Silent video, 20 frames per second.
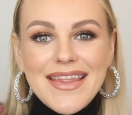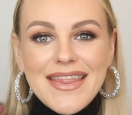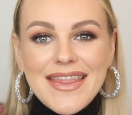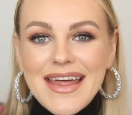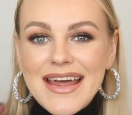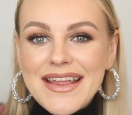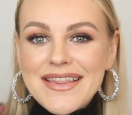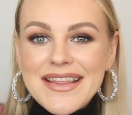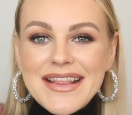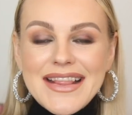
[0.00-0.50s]

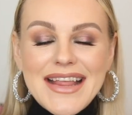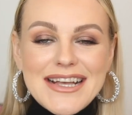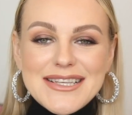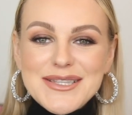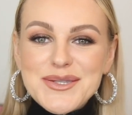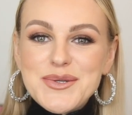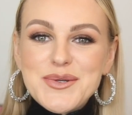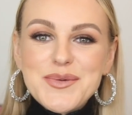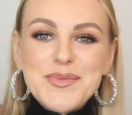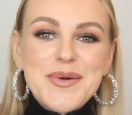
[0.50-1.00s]
Then the
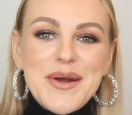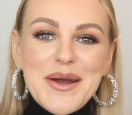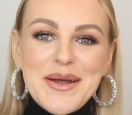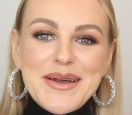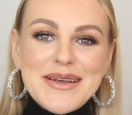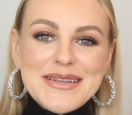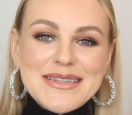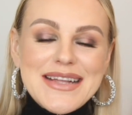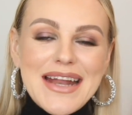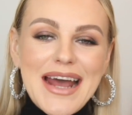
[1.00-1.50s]
last two
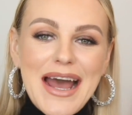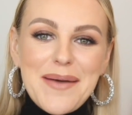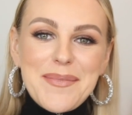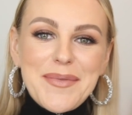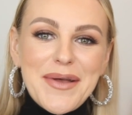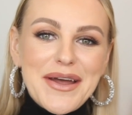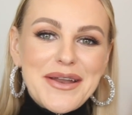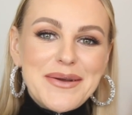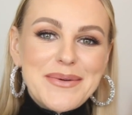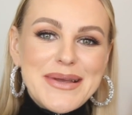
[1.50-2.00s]
products that
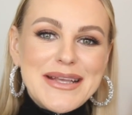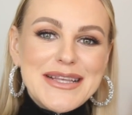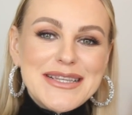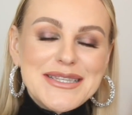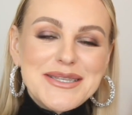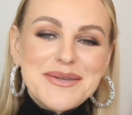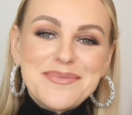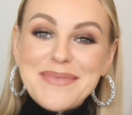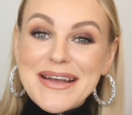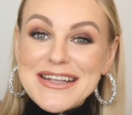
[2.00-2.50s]
I'm going
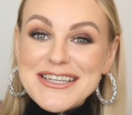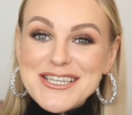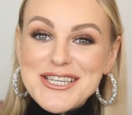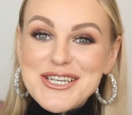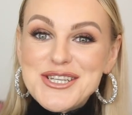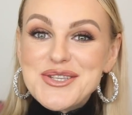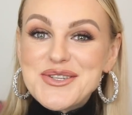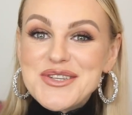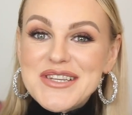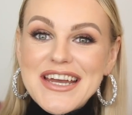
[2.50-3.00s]
to
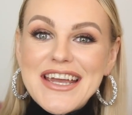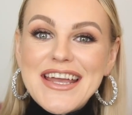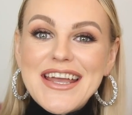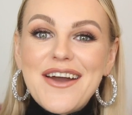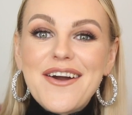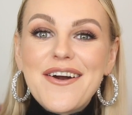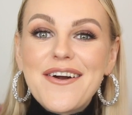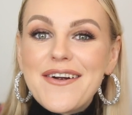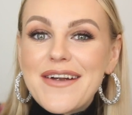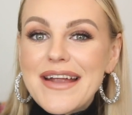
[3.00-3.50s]
mention today
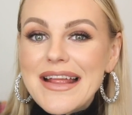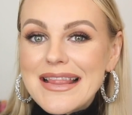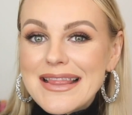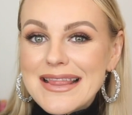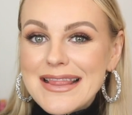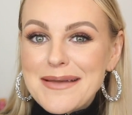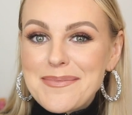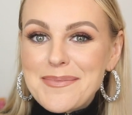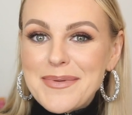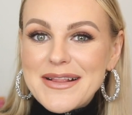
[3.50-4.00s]
are
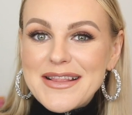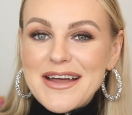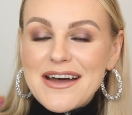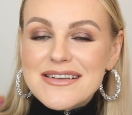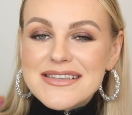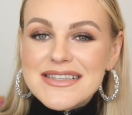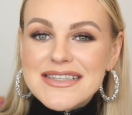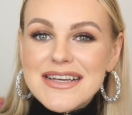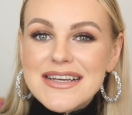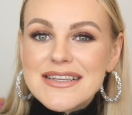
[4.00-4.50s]
lip
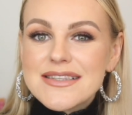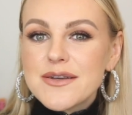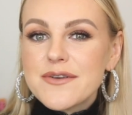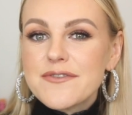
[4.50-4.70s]
glosses.